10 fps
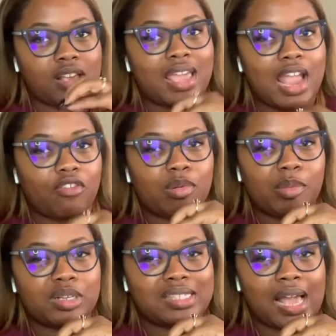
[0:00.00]
Can't remember
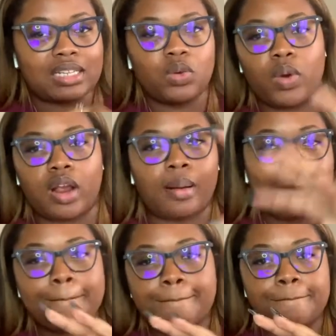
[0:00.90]
exactly where,
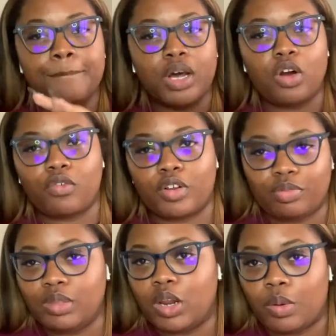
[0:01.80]
but over,
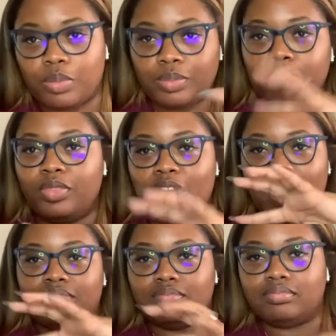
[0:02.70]
you know,
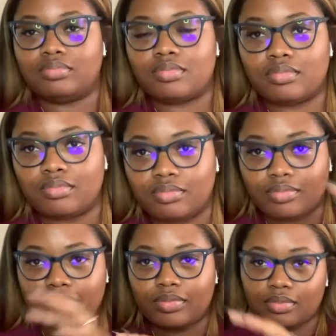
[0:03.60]
that
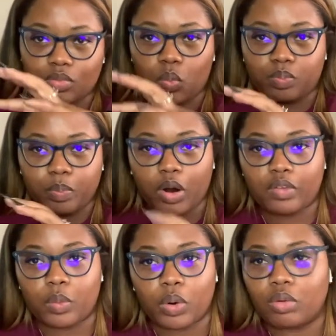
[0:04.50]
part of the
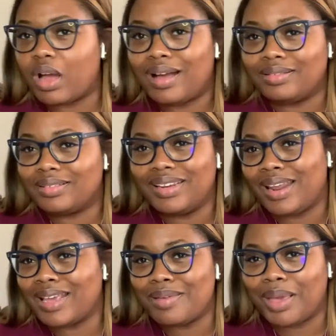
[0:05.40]
world,
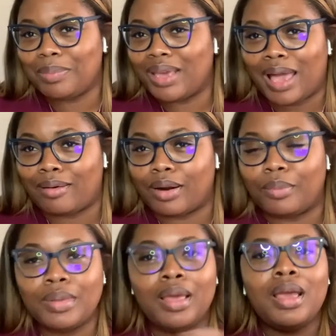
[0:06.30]
Connecticut maybe, I don't know.
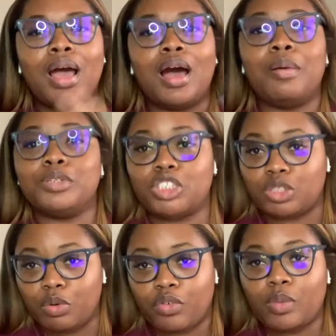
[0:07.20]
But she just
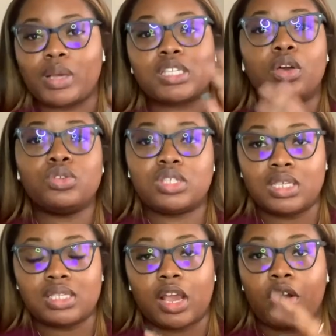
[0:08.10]
moved from the West Coast to this
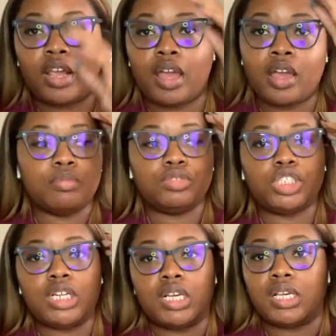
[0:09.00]
area.
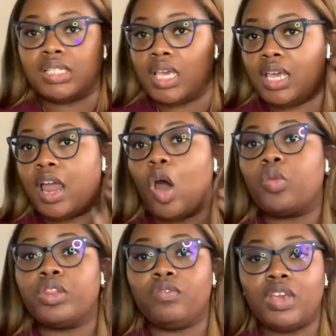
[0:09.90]
She is in health
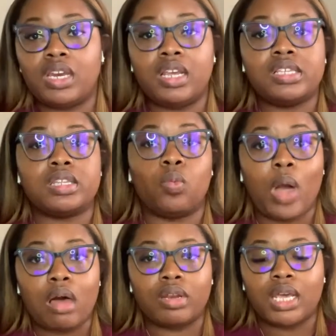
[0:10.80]
and fitness and
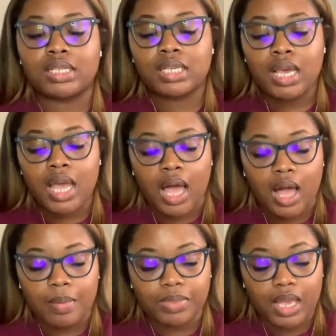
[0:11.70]
wellness,
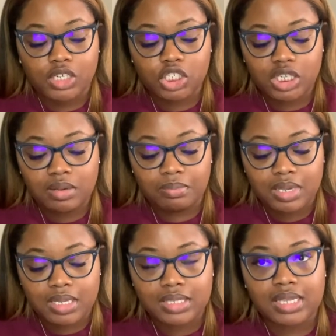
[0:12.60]
and she
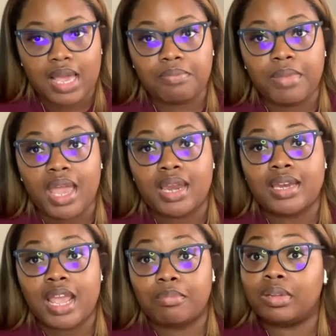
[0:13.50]
meets a man
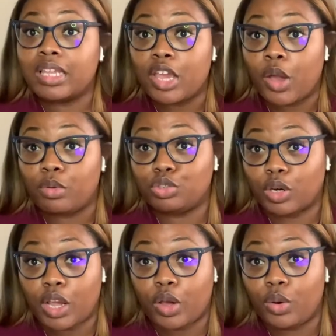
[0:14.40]
named Leo
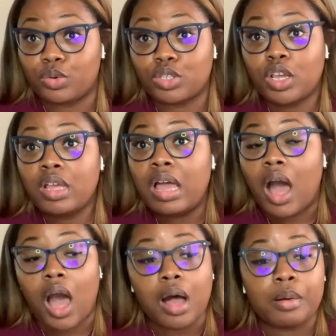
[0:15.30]
Dracos,
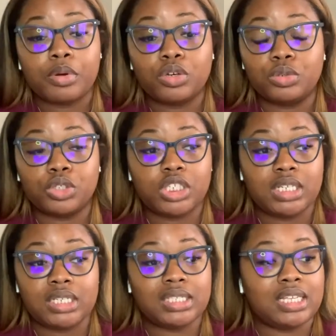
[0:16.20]
who
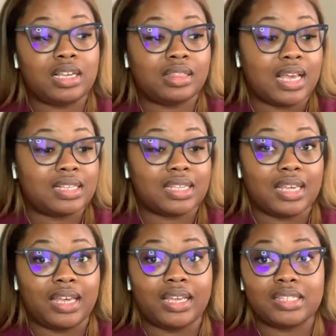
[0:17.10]
she thinks
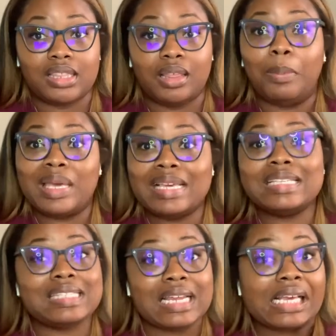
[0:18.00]
is the bee's
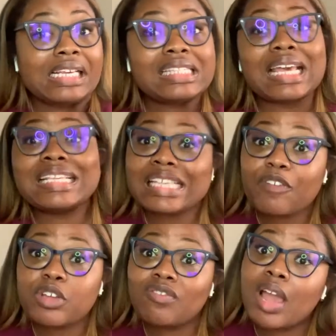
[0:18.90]
knees, except
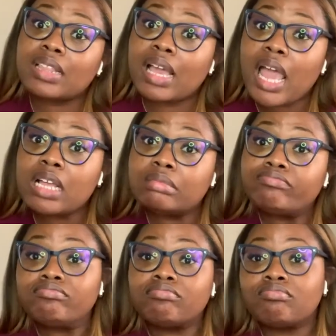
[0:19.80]
for the fact that,
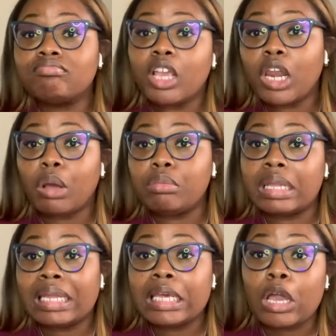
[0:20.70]
you know,
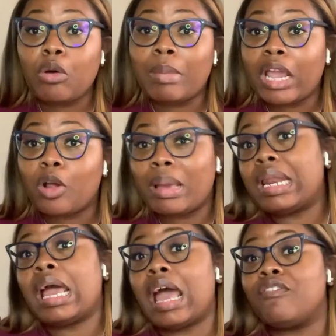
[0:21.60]
Leo may or may
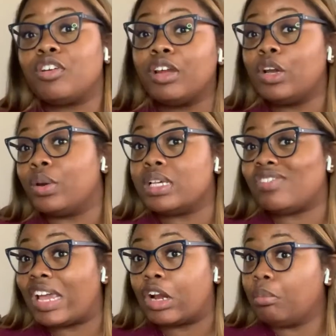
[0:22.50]
not have a ring on his finger.